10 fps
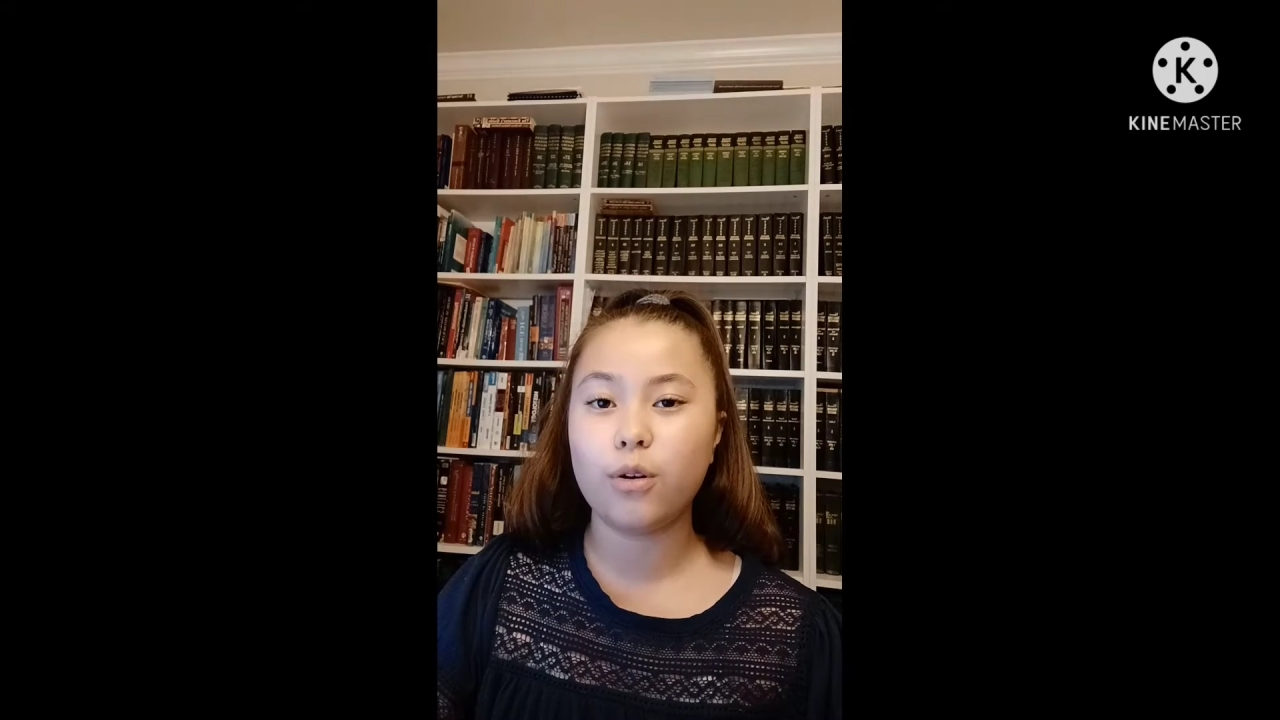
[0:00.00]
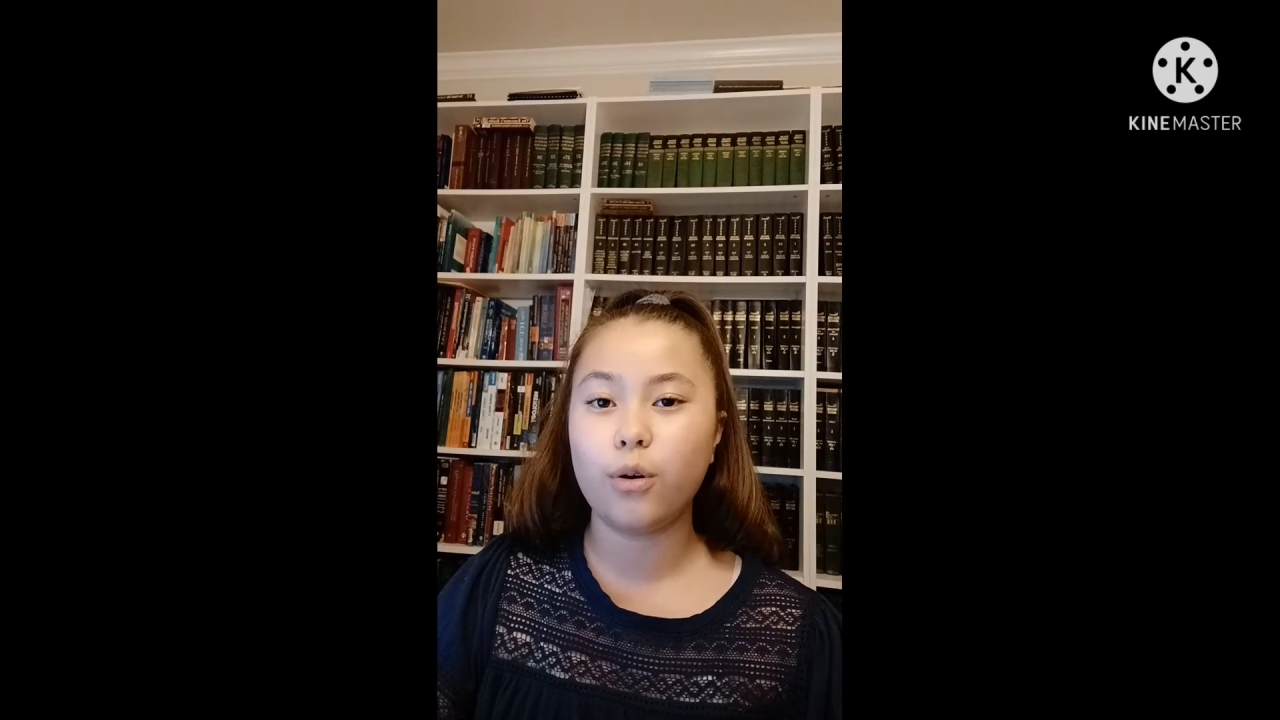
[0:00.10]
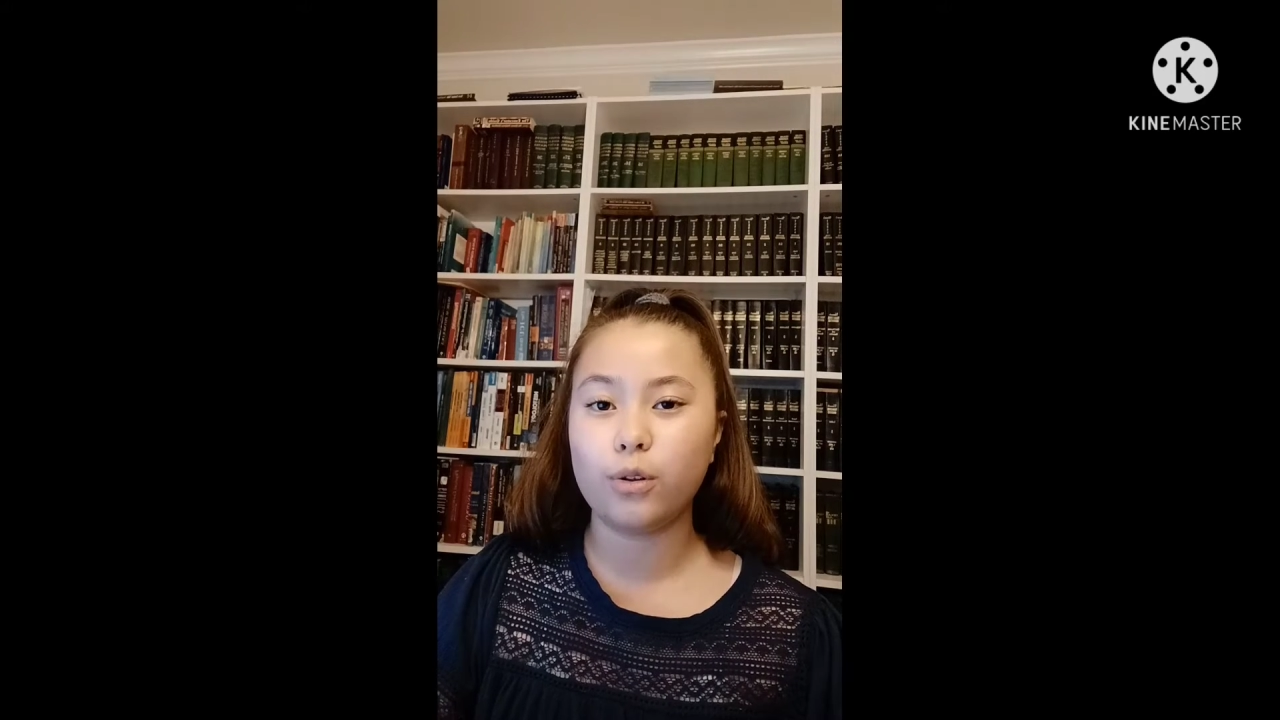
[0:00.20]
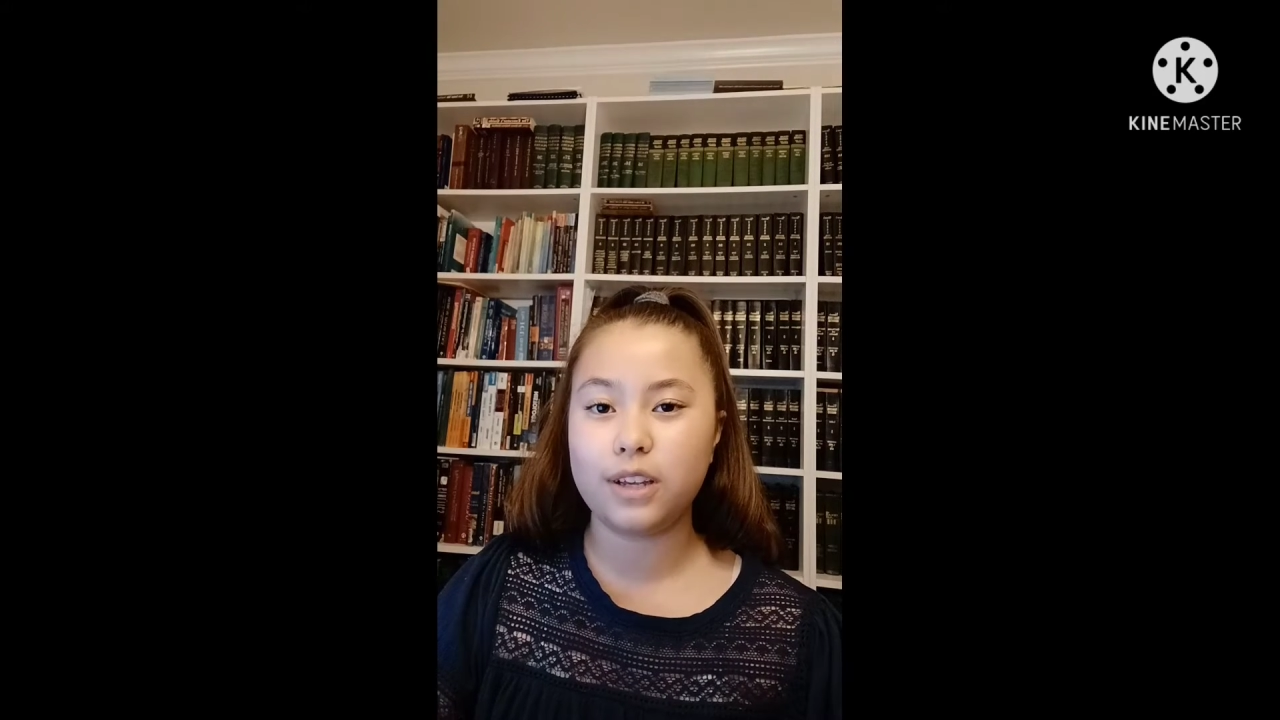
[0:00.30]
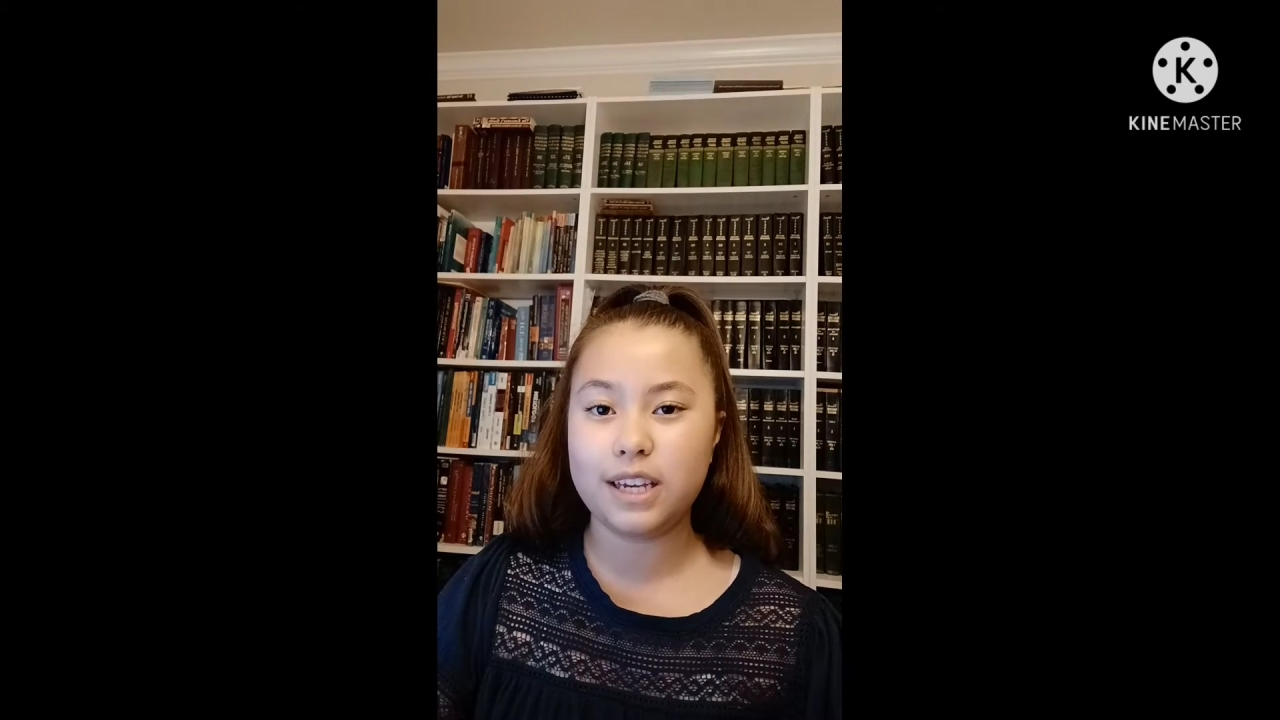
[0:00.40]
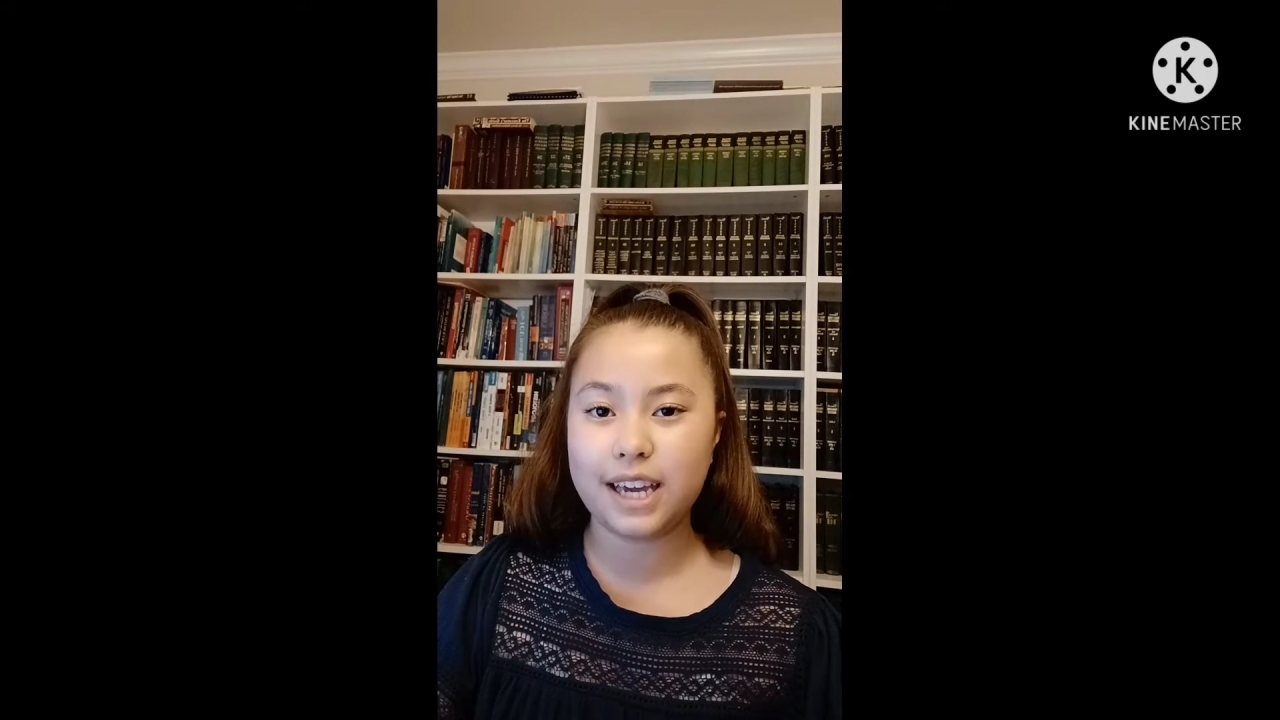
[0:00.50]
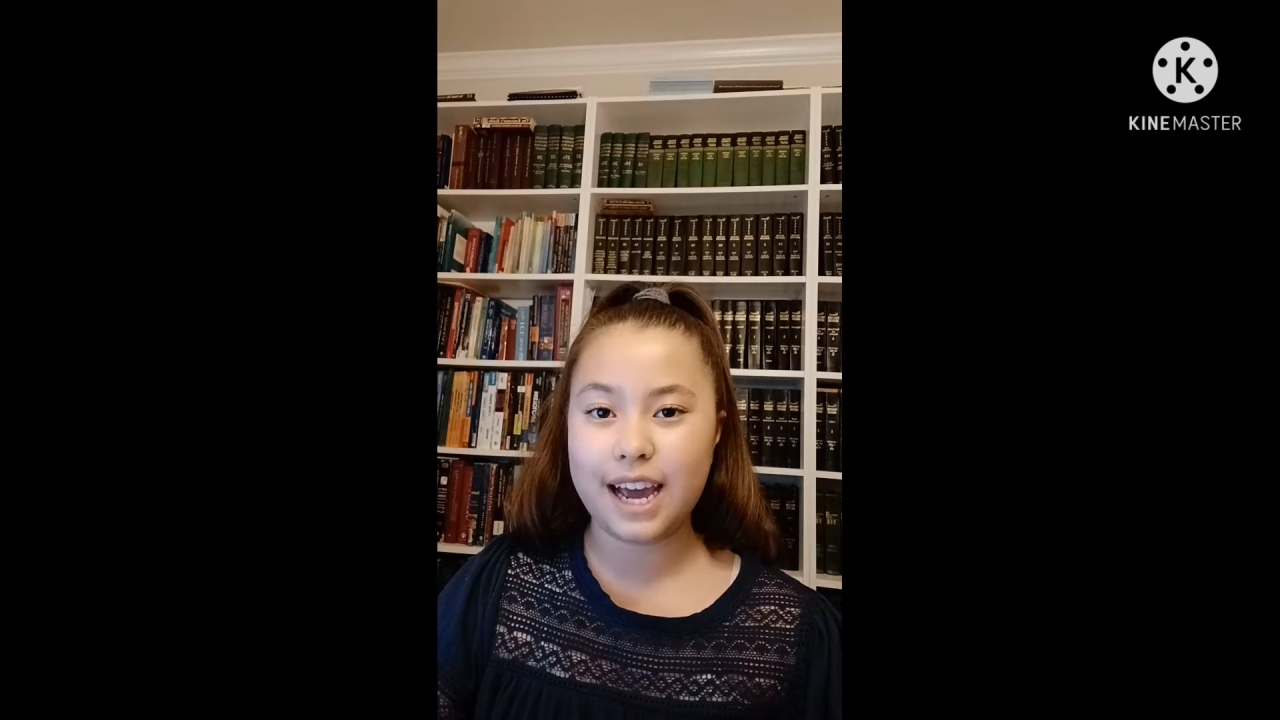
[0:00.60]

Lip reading: oleic